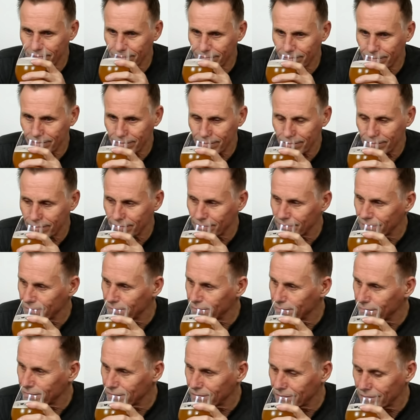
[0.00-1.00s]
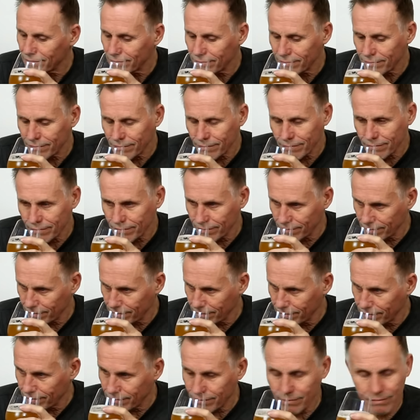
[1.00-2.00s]

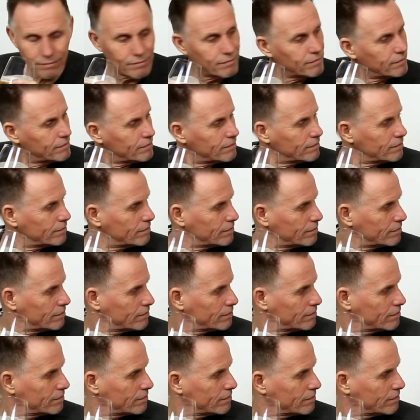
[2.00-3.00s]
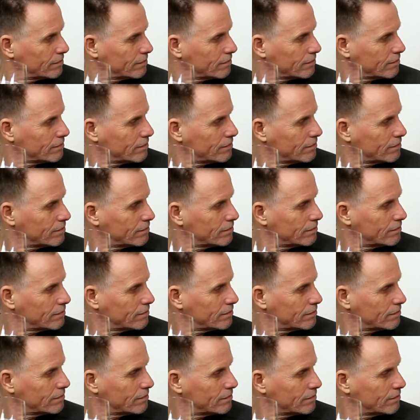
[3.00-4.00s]

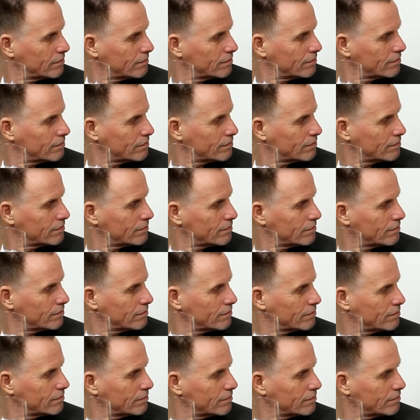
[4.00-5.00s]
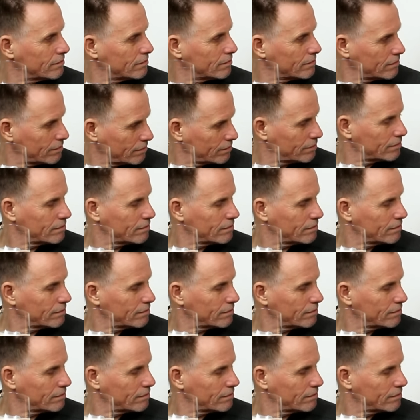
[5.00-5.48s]
The person shown says nothing.